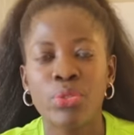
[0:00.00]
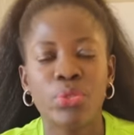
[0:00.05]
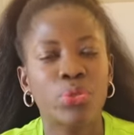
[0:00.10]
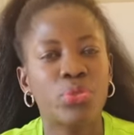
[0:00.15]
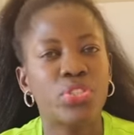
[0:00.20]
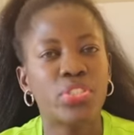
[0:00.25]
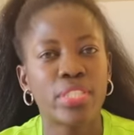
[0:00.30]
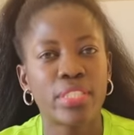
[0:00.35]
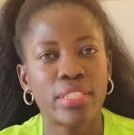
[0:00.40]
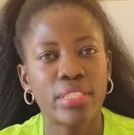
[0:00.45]

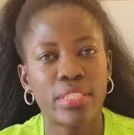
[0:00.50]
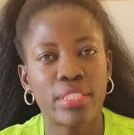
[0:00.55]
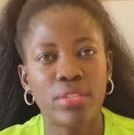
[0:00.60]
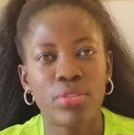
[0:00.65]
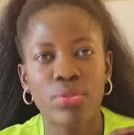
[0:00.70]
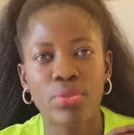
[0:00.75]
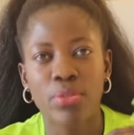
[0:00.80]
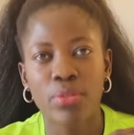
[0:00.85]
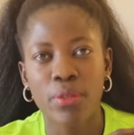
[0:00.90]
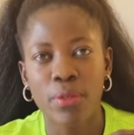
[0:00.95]
to just,
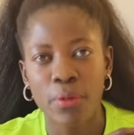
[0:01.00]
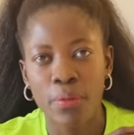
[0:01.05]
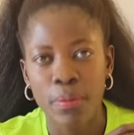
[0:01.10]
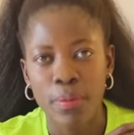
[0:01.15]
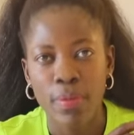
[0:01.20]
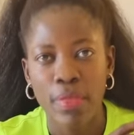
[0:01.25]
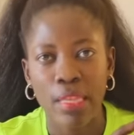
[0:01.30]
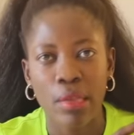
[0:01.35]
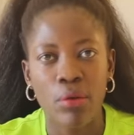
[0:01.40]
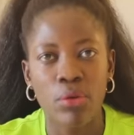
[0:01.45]
you
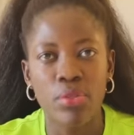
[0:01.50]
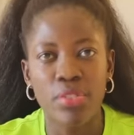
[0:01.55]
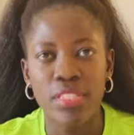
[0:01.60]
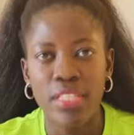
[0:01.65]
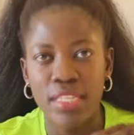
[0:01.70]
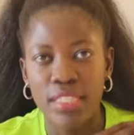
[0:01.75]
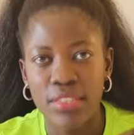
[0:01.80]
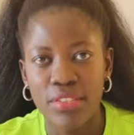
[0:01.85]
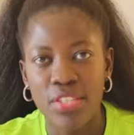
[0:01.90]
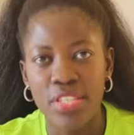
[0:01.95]
know,
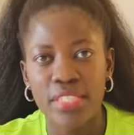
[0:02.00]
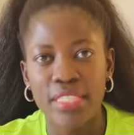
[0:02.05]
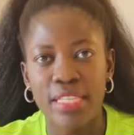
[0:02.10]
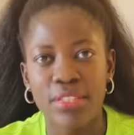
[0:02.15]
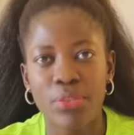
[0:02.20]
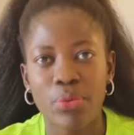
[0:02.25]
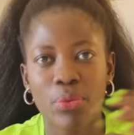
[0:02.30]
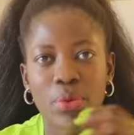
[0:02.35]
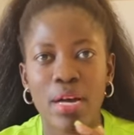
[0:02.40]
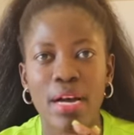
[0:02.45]
concentrate
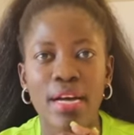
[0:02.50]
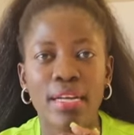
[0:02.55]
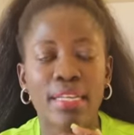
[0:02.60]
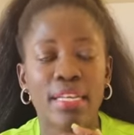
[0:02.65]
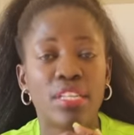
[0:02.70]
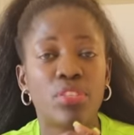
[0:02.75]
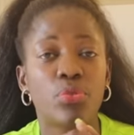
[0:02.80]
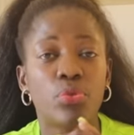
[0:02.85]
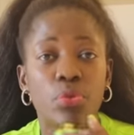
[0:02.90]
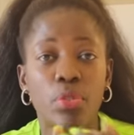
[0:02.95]
at
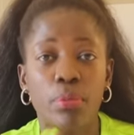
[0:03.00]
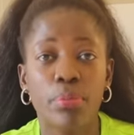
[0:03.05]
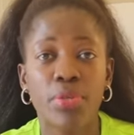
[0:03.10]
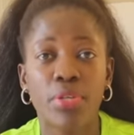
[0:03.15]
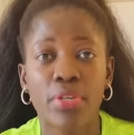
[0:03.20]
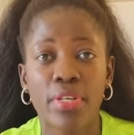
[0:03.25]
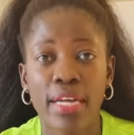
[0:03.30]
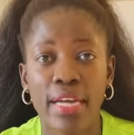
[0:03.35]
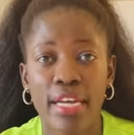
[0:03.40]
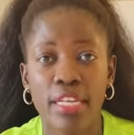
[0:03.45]
work and we will
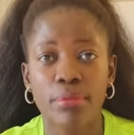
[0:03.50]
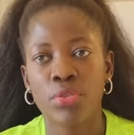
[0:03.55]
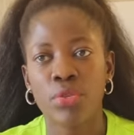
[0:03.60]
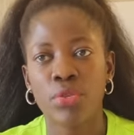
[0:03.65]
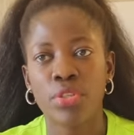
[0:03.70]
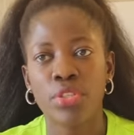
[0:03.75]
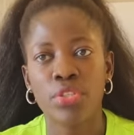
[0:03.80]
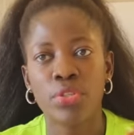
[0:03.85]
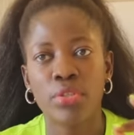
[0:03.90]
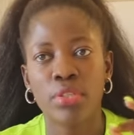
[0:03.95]
be okay.
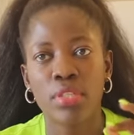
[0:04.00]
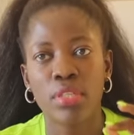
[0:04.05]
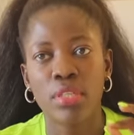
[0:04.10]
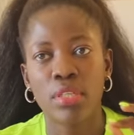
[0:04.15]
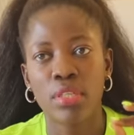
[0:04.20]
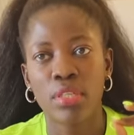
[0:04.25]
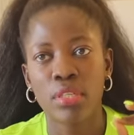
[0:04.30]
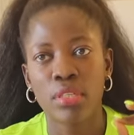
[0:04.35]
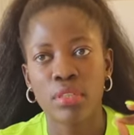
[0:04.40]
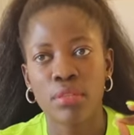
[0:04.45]
So
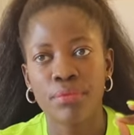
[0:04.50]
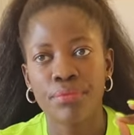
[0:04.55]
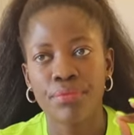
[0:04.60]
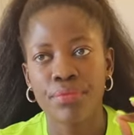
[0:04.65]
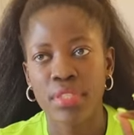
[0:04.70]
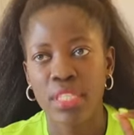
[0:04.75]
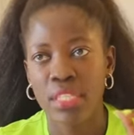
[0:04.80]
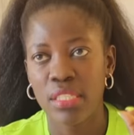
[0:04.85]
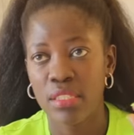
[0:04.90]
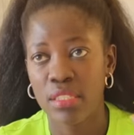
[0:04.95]

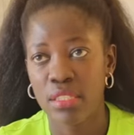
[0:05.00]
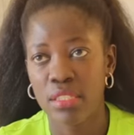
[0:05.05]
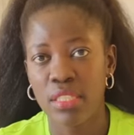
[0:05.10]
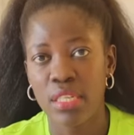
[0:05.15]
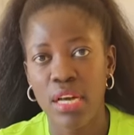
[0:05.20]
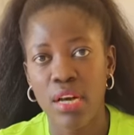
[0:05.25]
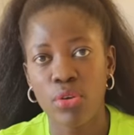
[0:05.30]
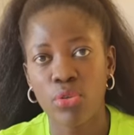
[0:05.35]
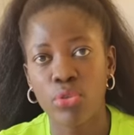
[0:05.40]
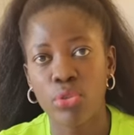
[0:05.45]
it's
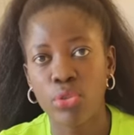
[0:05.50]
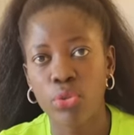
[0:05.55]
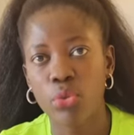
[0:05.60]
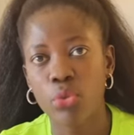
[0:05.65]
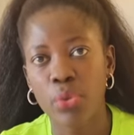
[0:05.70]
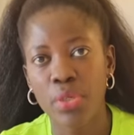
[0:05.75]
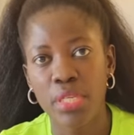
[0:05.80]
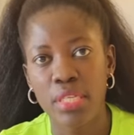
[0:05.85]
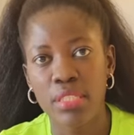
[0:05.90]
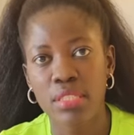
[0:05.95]
now
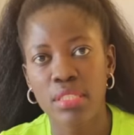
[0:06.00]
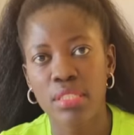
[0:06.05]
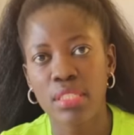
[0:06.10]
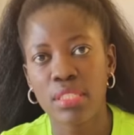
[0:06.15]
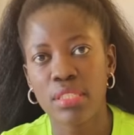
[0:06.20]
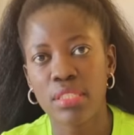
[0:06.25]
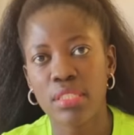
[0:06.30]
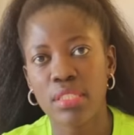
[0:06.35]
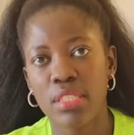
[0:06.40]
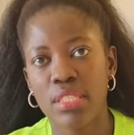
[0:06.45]
2 weeks
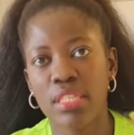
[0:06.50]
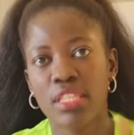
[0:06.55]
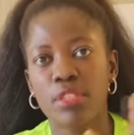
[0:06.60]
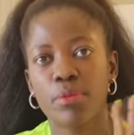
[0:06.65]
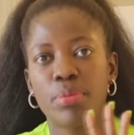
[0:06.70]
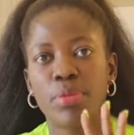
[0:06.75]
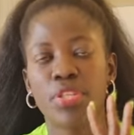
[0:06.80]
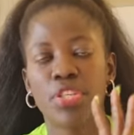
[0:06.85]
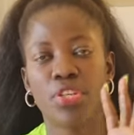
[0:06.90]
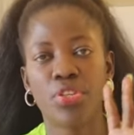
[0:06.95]
since he
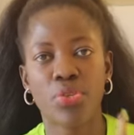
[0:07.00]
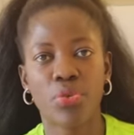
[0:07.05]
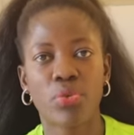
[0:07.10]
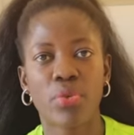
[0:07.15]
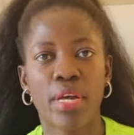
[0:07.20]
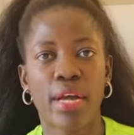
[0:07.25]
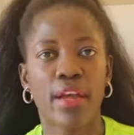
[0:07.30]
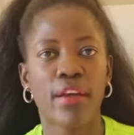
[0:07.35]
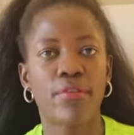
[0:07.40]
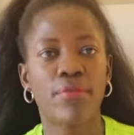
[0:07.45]
has been in
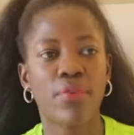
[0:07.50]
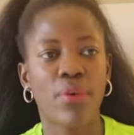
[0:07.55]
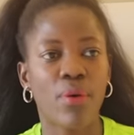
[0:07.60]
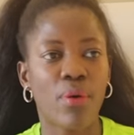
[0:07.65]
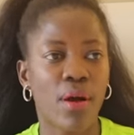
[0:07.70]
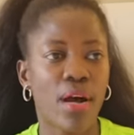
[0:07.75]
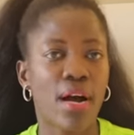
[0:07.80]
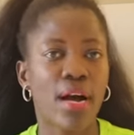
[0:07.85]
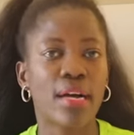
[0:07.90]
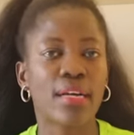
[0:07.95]
UK
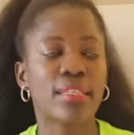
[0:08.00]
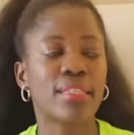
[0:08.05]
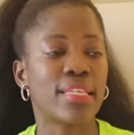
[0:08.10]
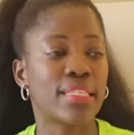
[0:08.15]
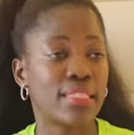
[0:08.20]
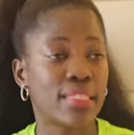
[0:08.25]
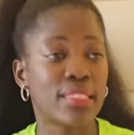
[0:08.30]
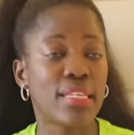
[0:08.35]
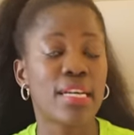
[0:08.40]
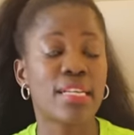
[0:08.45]
for work.
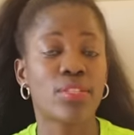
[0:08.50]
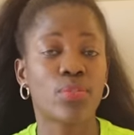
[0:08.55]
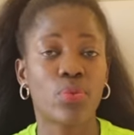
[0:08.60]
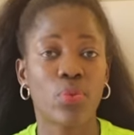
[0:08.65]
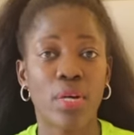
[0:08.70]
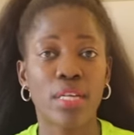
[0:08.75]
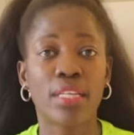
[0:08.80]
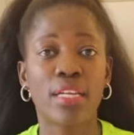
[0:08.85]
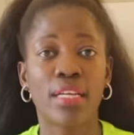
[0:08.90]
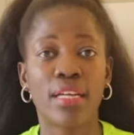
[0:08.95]
That guy is
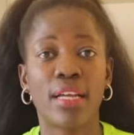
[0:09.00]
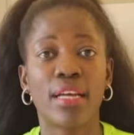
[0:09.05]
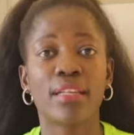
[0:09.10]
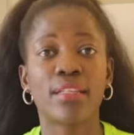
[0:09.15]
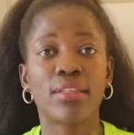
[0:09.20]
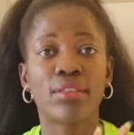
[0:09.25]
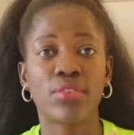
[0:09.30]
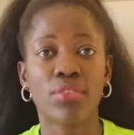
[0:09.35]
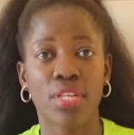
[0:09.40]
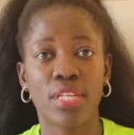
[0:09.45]
working
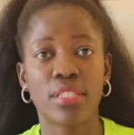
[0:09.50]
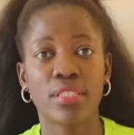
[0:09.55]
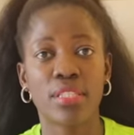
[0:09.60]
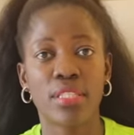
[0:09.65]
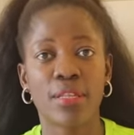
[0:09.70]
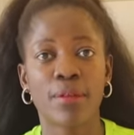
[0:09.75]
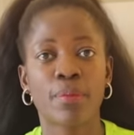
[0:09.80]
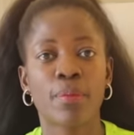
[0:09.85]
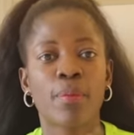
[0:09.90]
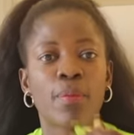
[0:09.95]
like
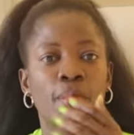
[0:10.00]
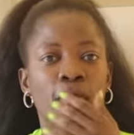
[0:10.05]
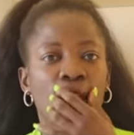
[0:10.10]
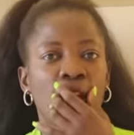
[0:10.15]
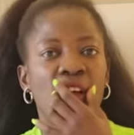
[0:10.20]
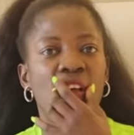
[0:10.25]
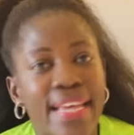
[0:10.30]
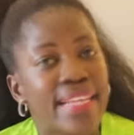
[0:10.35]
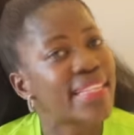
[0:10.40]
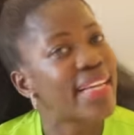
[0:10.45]
crazy,
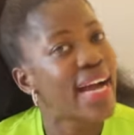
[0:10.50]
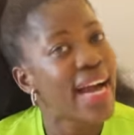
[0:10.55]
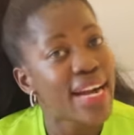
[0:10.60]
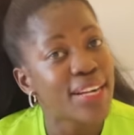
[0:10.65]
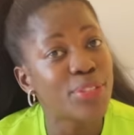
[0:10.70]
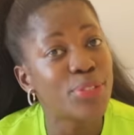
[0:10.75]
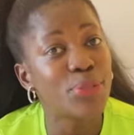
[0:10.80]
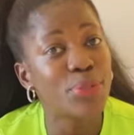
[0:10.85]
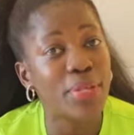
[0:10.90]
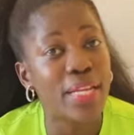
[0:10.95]
and
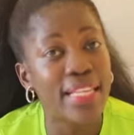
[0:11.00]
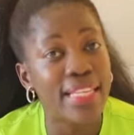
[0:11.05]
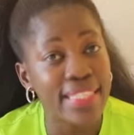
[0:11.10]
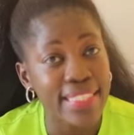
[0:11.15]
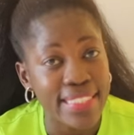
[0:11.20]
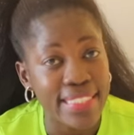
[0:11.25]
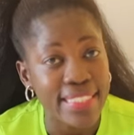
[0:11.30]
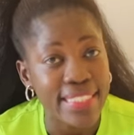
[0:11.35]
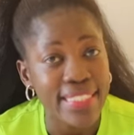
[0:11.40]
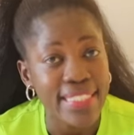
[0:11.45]

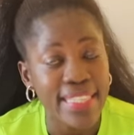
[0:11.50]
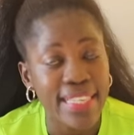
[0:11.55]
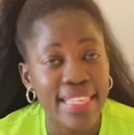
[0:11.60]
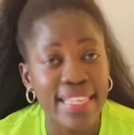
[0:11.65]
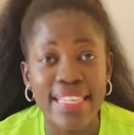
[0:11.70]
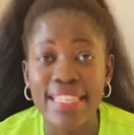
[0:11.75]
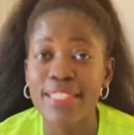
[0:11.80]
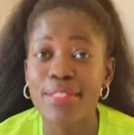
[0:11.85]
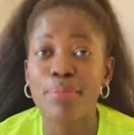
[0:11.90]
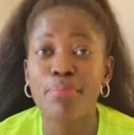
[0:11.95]
actually
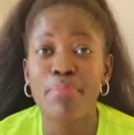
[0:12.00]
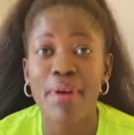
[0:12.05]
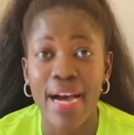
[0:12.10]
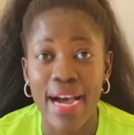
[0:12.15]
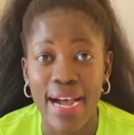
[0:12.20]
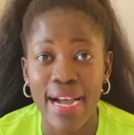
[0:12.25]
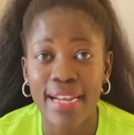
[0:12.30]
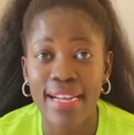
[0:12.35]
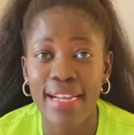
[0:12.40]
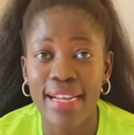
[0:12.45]
he's
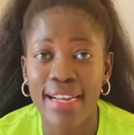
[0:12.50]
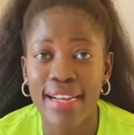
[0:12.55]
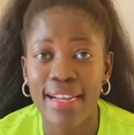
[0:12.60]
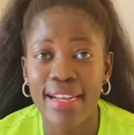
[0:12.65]
back